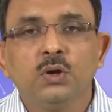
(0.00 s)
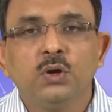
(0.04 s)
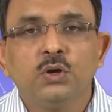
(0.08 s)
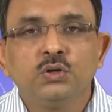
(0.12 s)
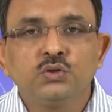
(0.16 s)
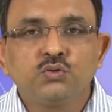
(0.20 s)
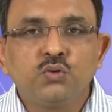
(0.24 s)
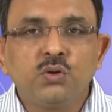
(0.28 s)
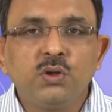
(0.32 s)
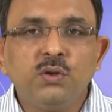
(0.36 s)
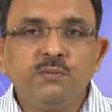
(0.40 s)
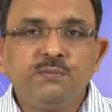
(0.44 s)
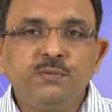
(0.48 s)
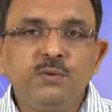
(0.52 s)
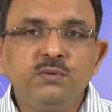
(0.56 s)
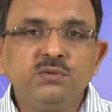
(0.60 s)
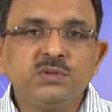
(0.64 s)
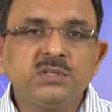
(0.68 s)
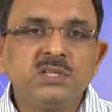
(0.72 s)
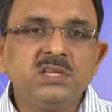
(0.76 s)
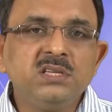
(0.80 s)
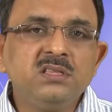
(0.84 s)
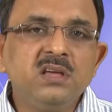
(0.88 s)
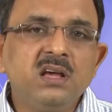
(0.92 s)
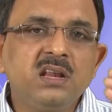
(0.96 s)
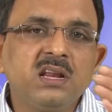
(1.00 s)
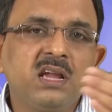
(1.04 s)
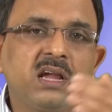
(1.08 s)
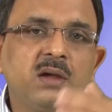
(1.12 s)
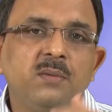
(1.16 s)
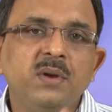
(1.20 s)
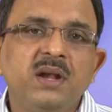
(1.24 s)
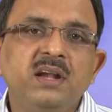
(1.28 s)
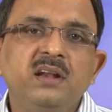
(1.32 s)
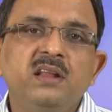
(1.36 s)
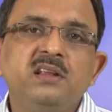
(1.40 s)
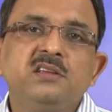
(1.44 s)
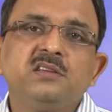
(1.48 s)
So, if you see the
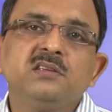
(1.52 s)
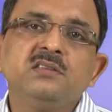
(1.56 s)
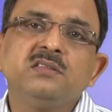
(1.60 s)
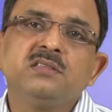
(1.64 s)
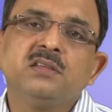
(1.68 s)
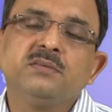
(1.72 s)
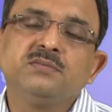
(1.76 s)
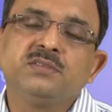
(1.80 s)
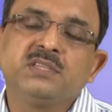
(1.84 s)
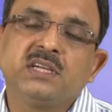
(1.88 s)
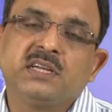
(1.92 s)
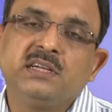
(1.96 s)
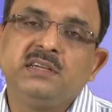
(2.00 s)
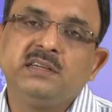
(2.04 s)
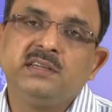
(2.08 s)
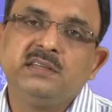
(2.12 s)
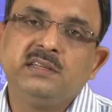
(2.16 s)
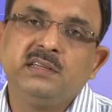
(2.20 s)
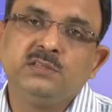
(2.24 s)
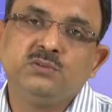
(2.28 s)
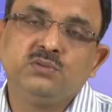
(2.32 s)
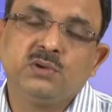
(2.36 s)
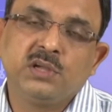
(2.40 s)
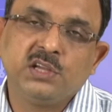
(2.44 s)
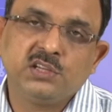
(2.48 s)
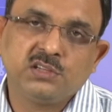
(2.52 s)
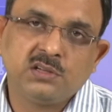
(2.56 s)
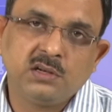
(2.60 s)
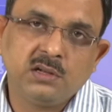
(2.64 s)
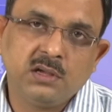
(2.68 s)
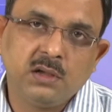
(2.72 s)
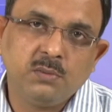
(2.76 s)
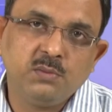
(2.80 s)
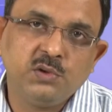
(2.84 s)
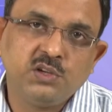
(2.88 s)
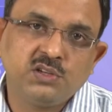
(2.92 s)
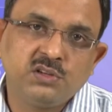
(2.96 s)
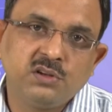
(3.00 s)
recommendations of secondary education
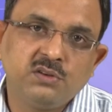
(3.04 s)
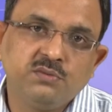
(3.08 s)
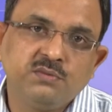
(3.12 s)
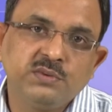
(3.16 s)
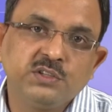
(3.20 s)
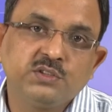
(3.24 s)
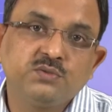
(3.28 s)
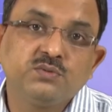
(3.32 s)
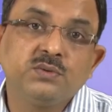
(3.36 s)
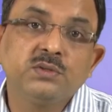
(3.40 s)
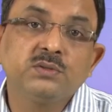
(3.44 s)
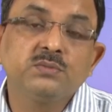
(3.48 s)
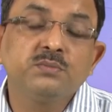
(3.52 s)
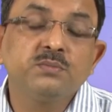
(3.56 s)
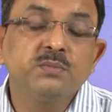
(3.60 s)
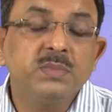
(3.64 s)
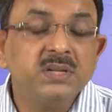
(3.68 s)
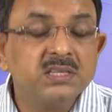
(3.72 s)
commission which was